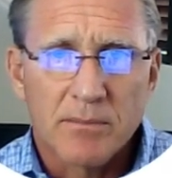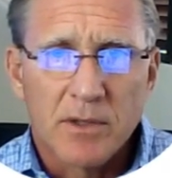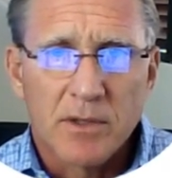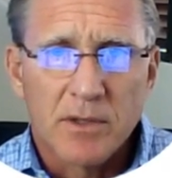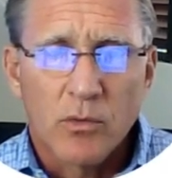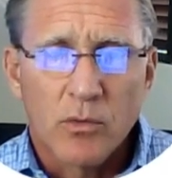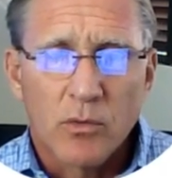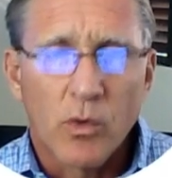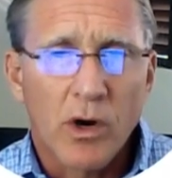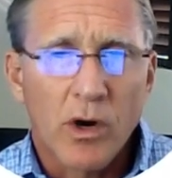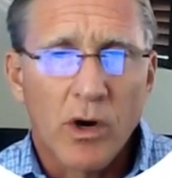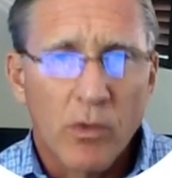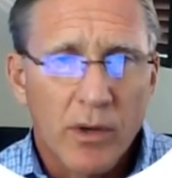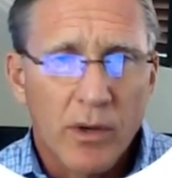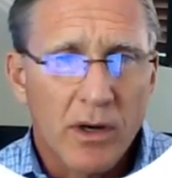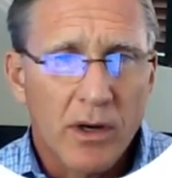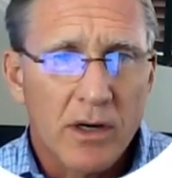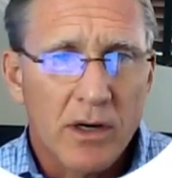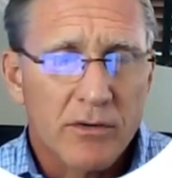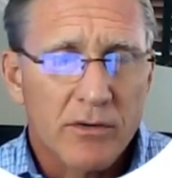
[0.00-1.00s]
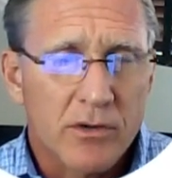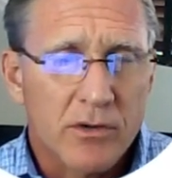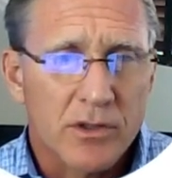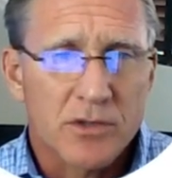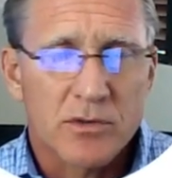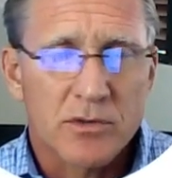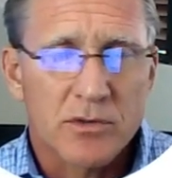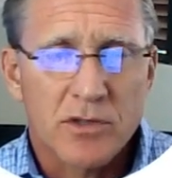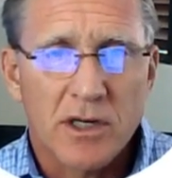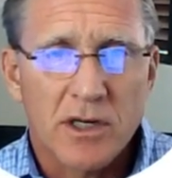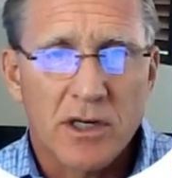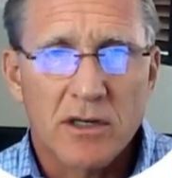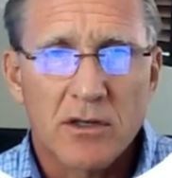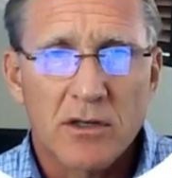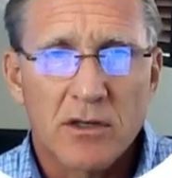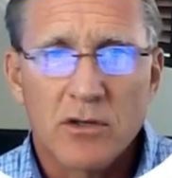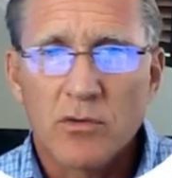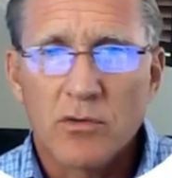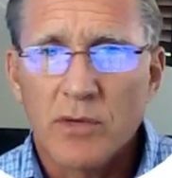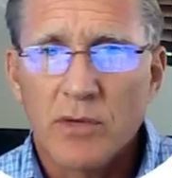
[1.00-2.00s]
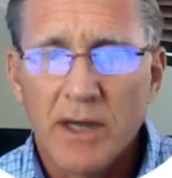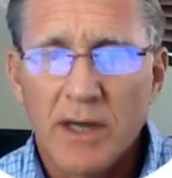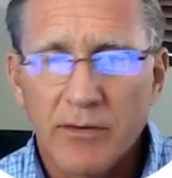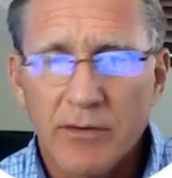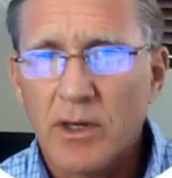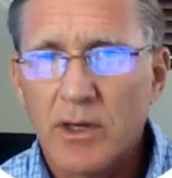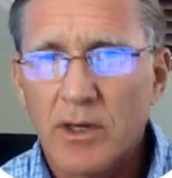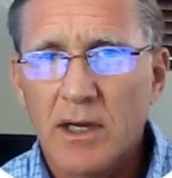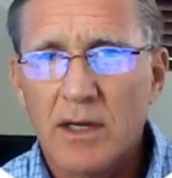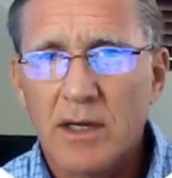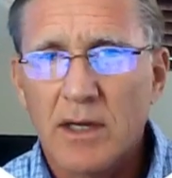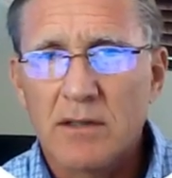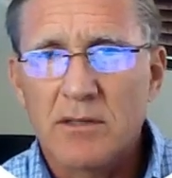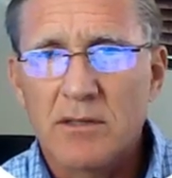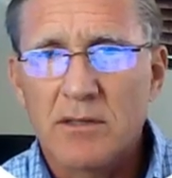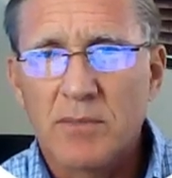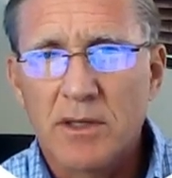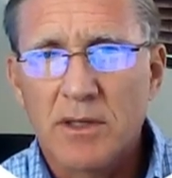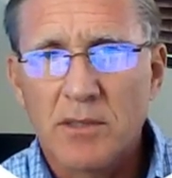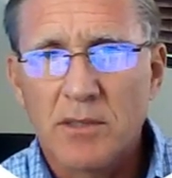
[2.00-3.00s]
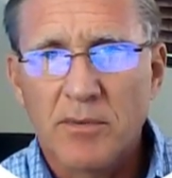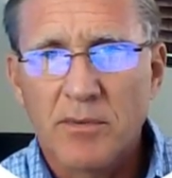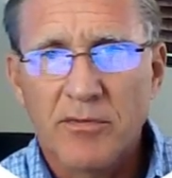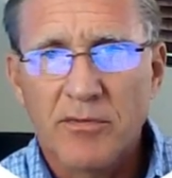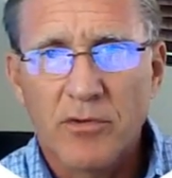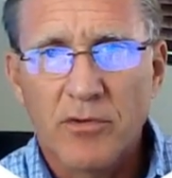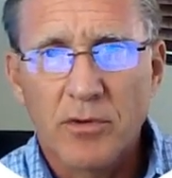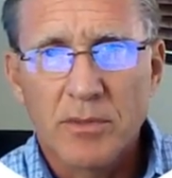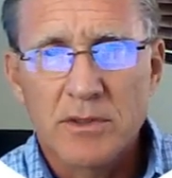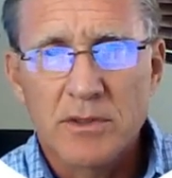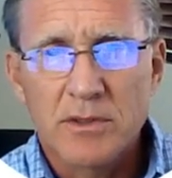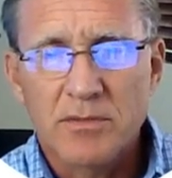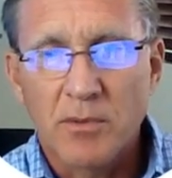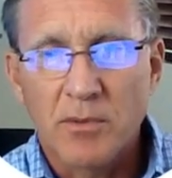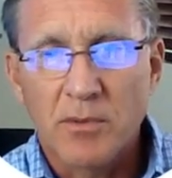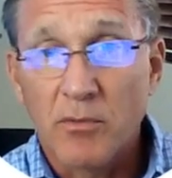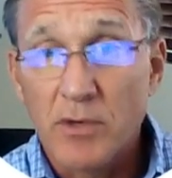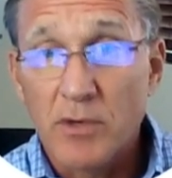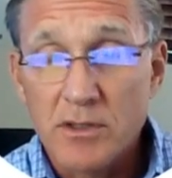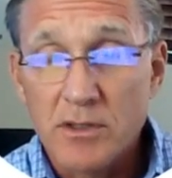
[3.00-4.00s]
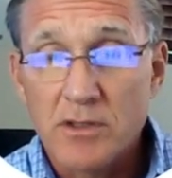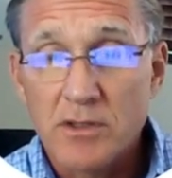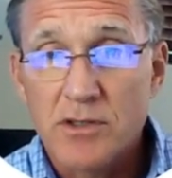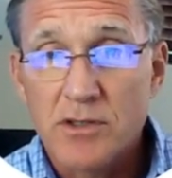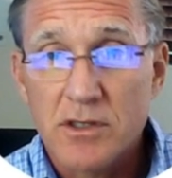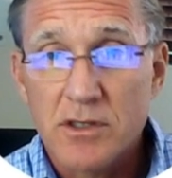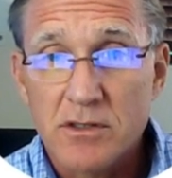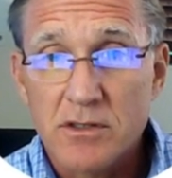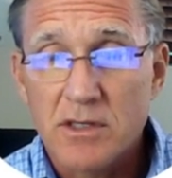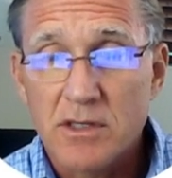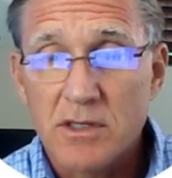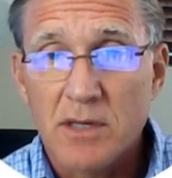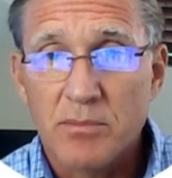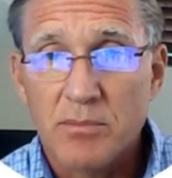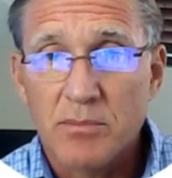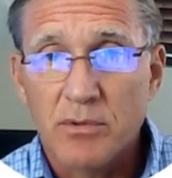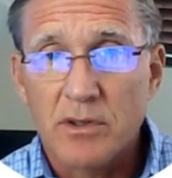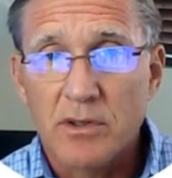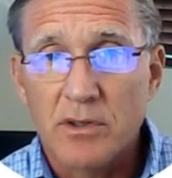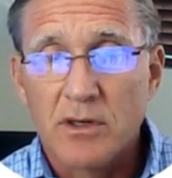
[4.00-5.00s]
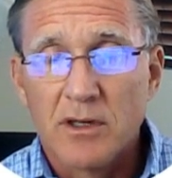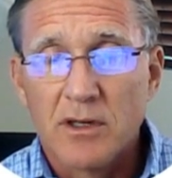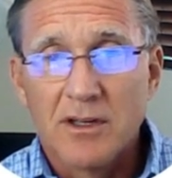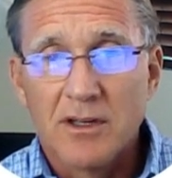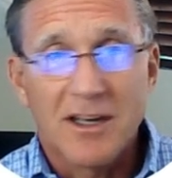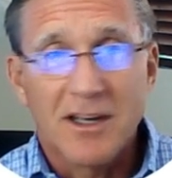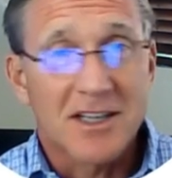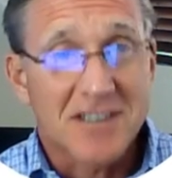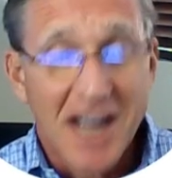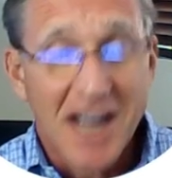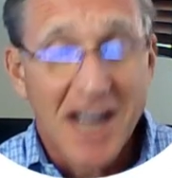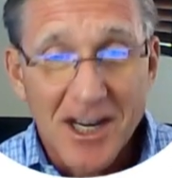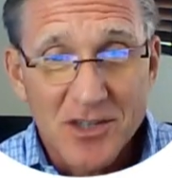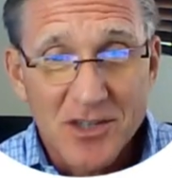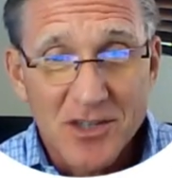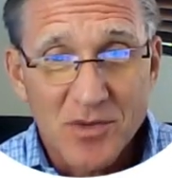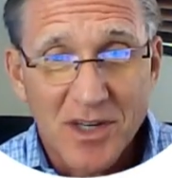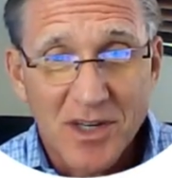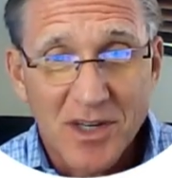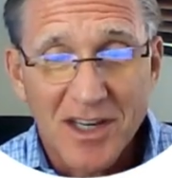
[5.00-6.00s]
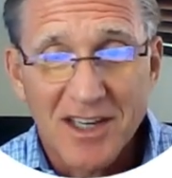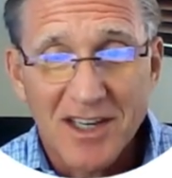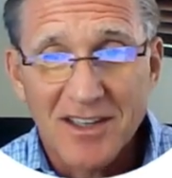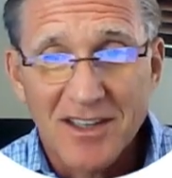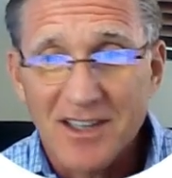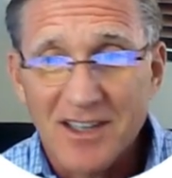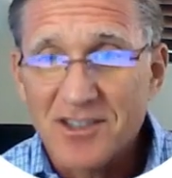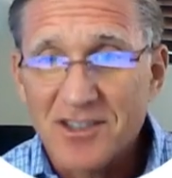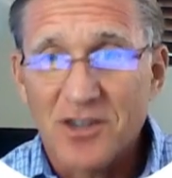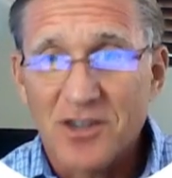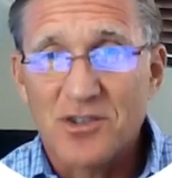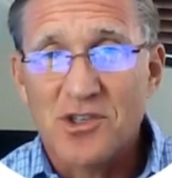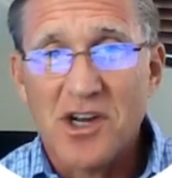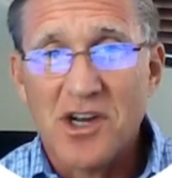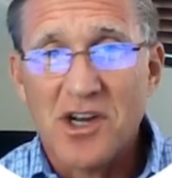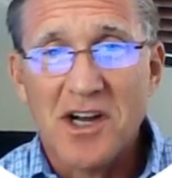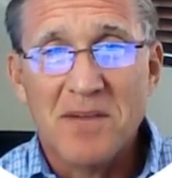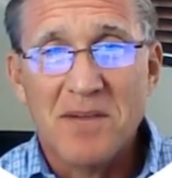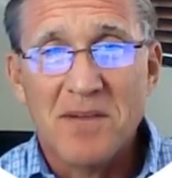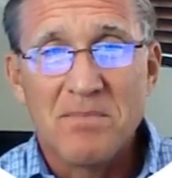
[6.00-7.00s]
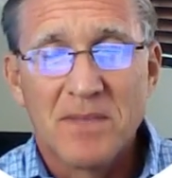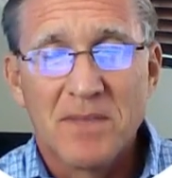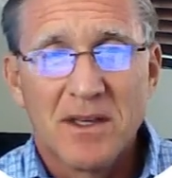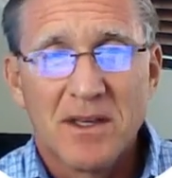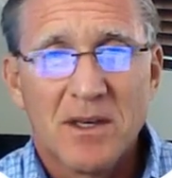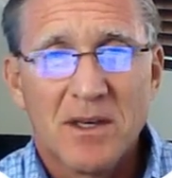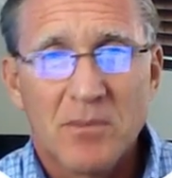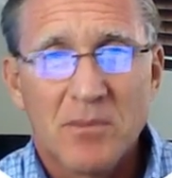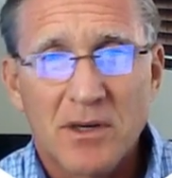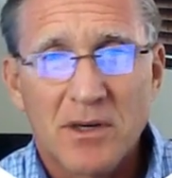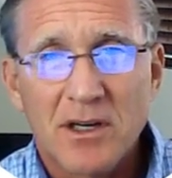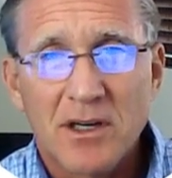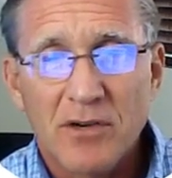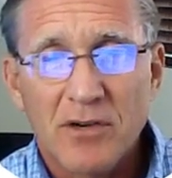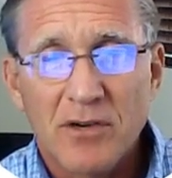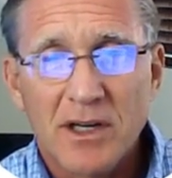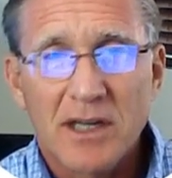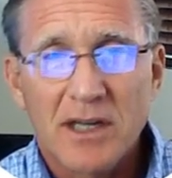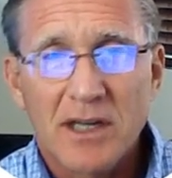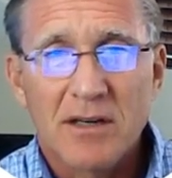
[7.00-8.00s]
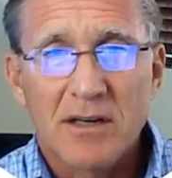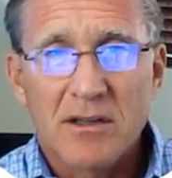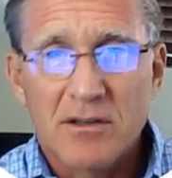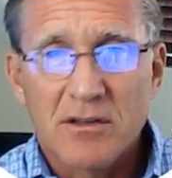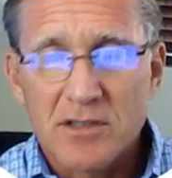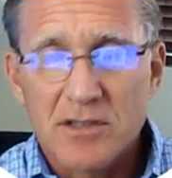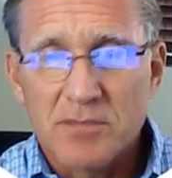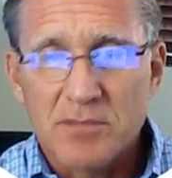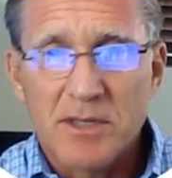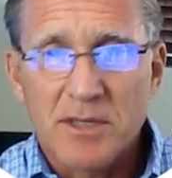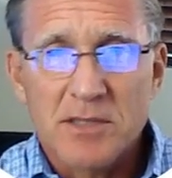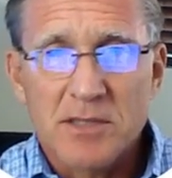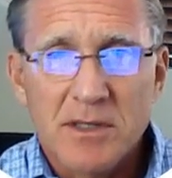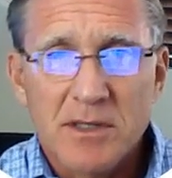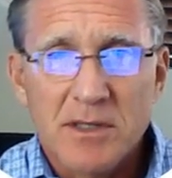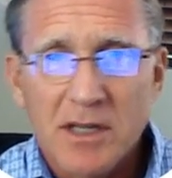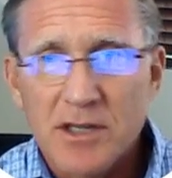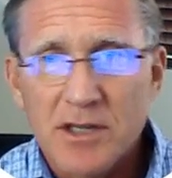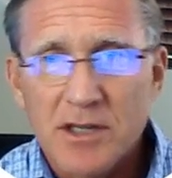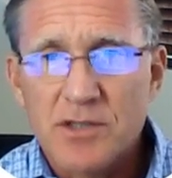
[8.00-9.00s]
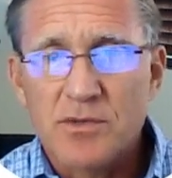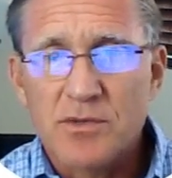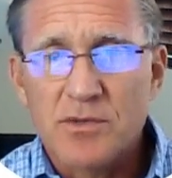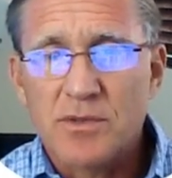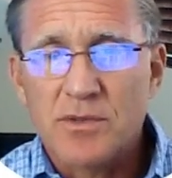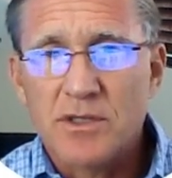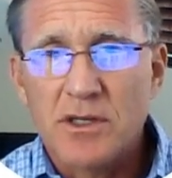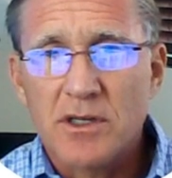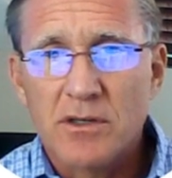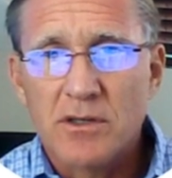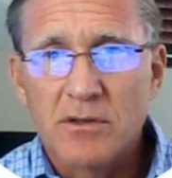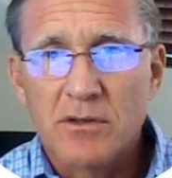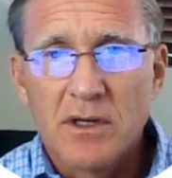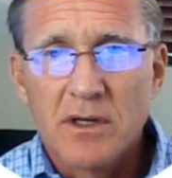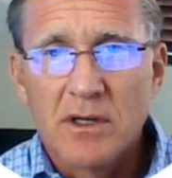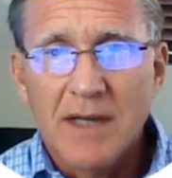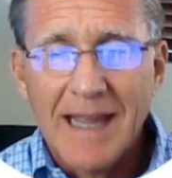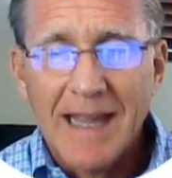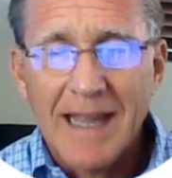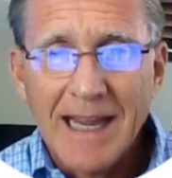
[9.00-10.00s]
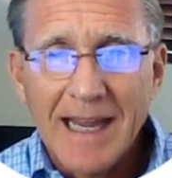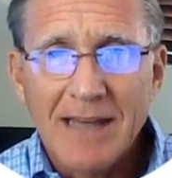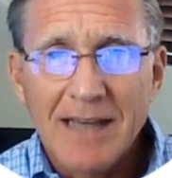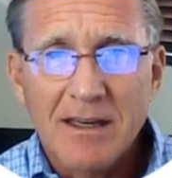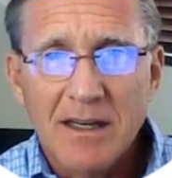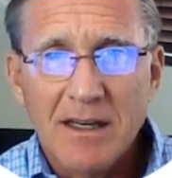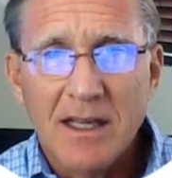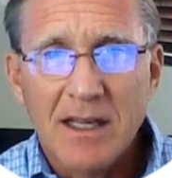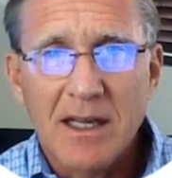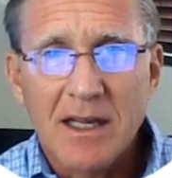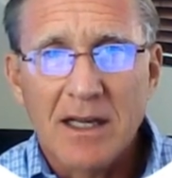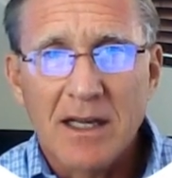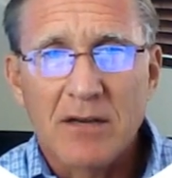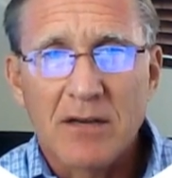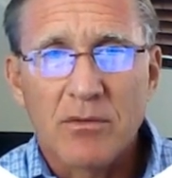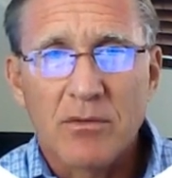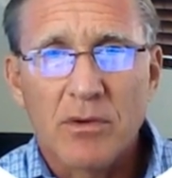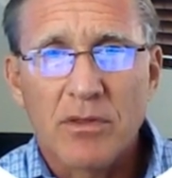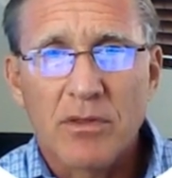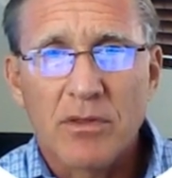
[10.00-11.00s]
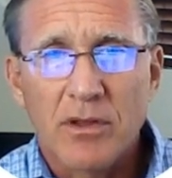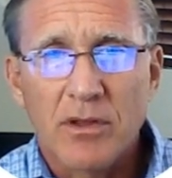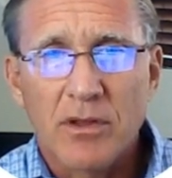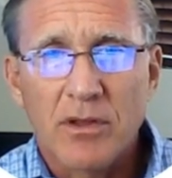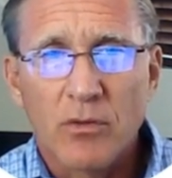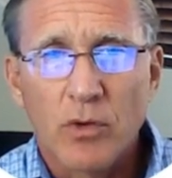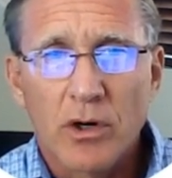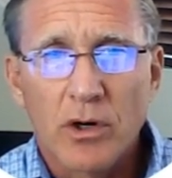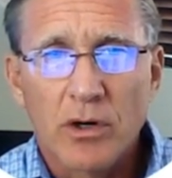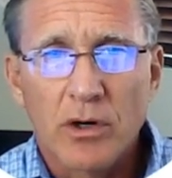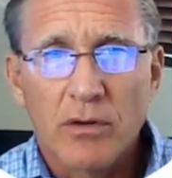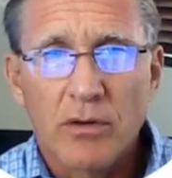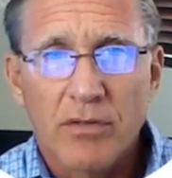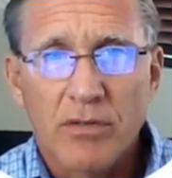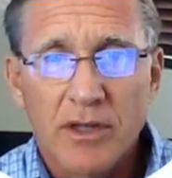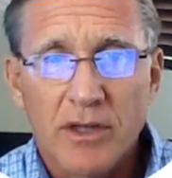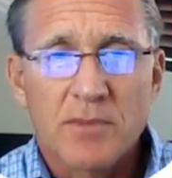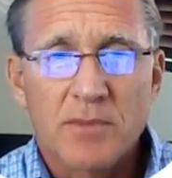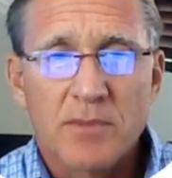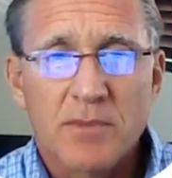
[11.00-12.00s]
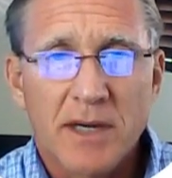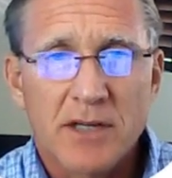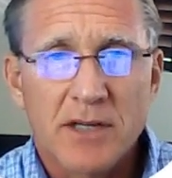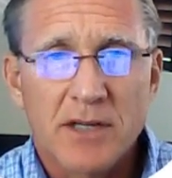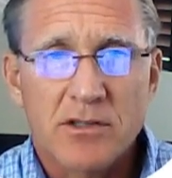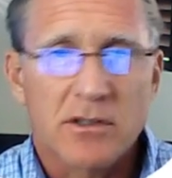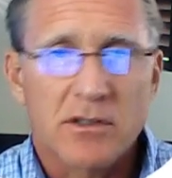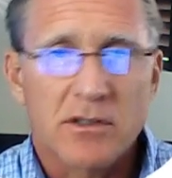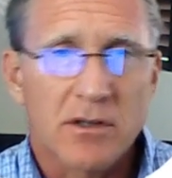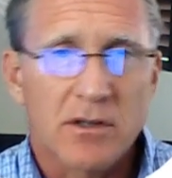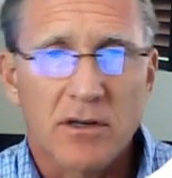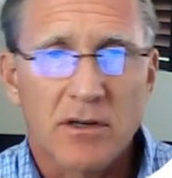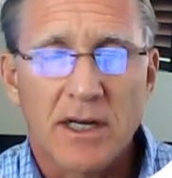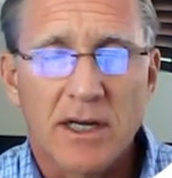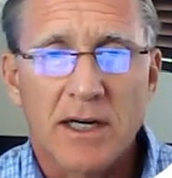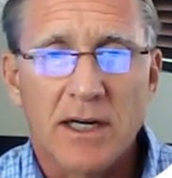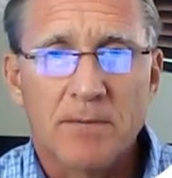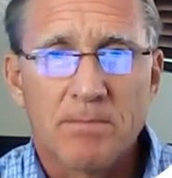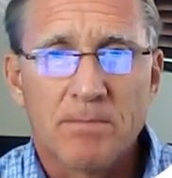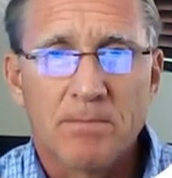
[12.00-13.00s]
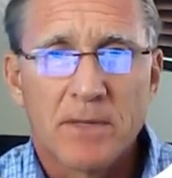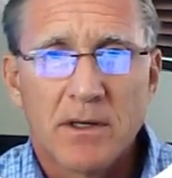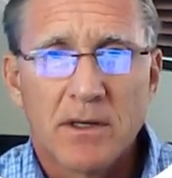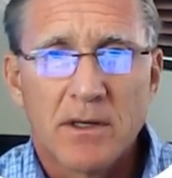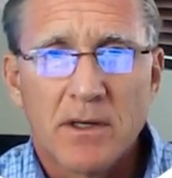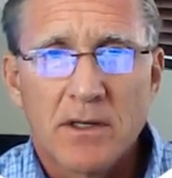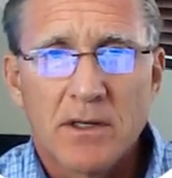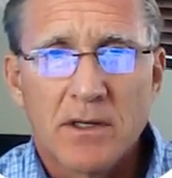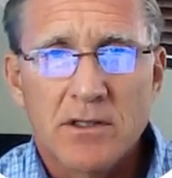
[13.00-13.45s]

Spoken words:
where we are. Of course, we're trying to do whatever we can to make the performance from a risk-adjusted standpoint as high as we can. That's our job. On the other hand, there's some expectations which go hand in hand with where things may actually turn out. So